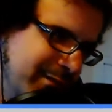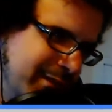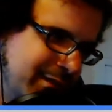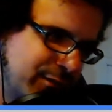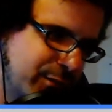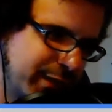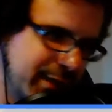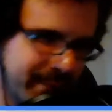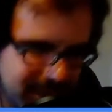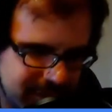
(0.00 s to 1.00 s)
installing your
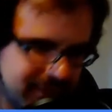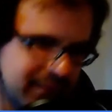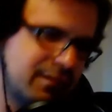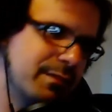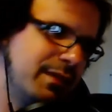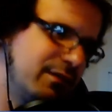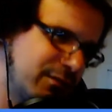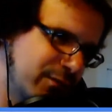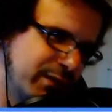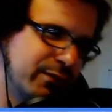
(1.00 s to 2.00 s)
base system and
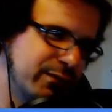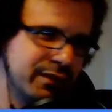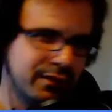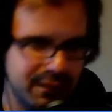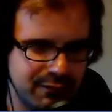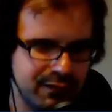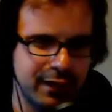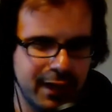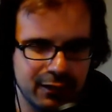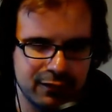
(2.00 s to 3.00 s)
installing
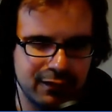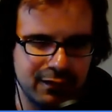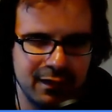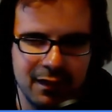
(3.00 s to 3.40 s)
everything else, and